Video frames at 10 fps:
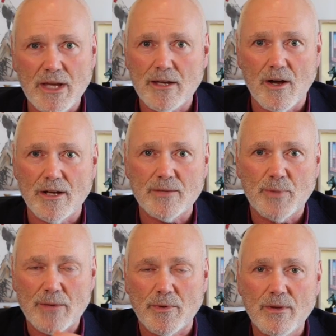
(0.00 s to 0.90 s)
being kind to
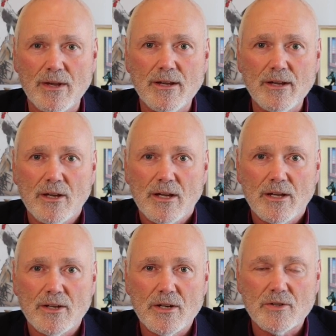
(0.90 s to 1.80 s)
people.
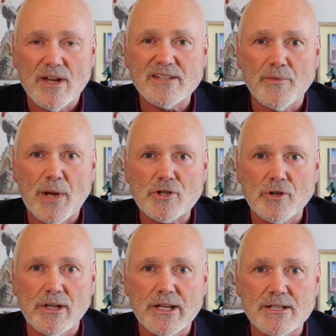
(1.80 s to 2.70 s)

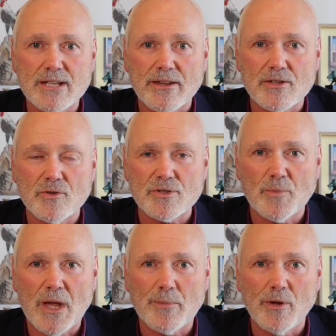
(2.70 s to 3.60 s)
Transformational leaders are the sorts
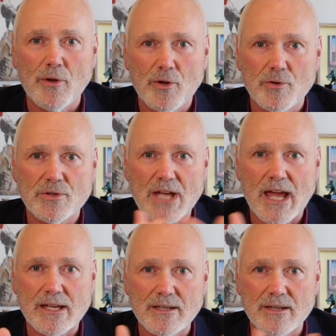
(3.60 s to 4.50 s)
of people who
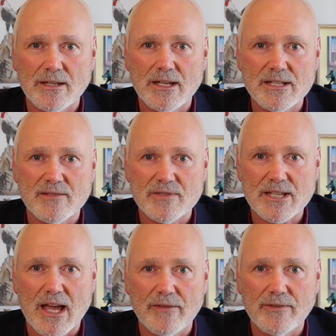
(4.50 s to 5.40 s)
take the needs of
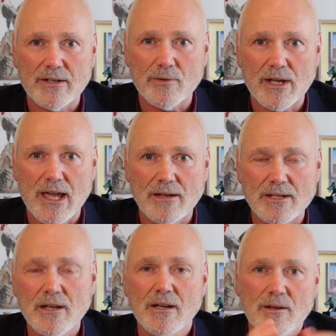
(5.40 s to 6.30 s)
staff into account,
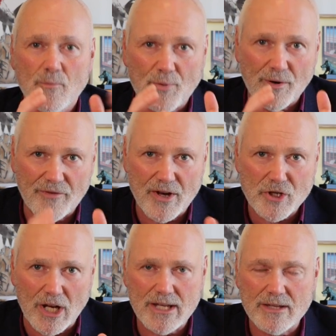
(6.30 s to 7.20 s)

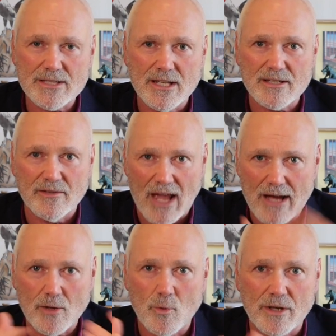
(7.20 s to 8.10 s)
professionally in the sense of how
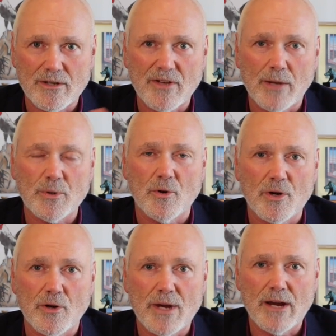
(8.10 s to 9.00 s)
do you want to develop your
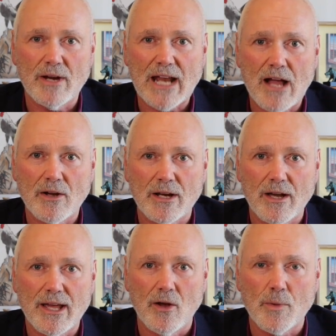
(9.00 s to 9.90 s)
career and how can
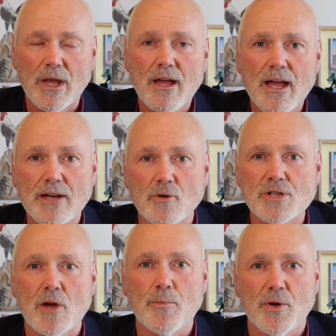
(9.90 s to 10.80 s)
I help, and
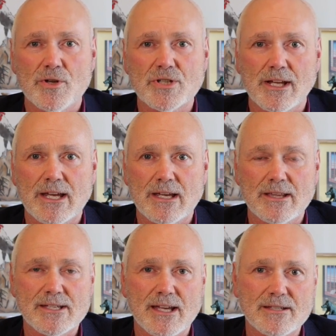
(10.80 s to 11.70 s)
also personally in
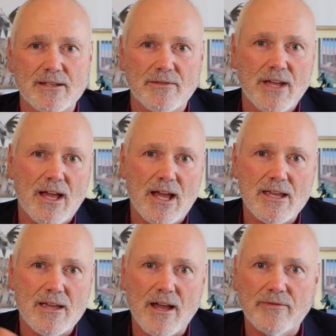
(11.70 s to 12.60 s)
the sense of, hey,
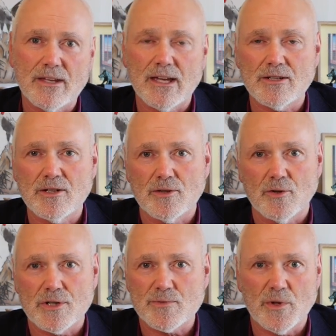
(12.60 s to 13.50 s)
you have to get to your
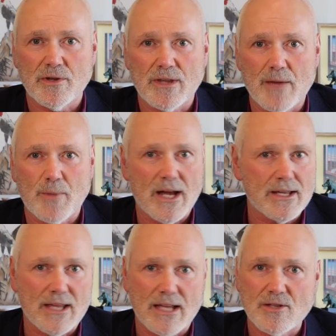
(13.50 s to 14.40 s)
daughter's birthday
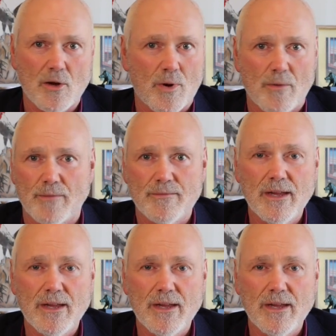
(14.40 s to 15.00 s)
party, that's no problem.